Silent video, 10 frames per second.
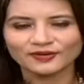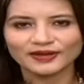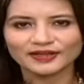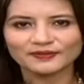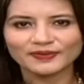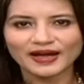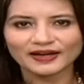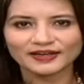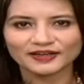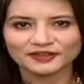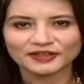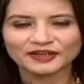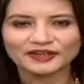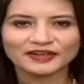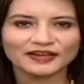Welcome back. Uh,
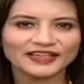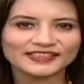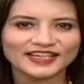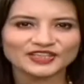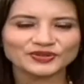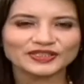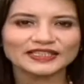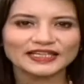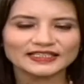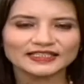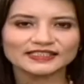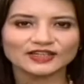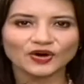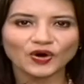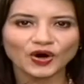let's get to the latest
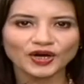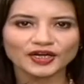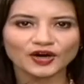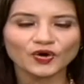uh, on uh,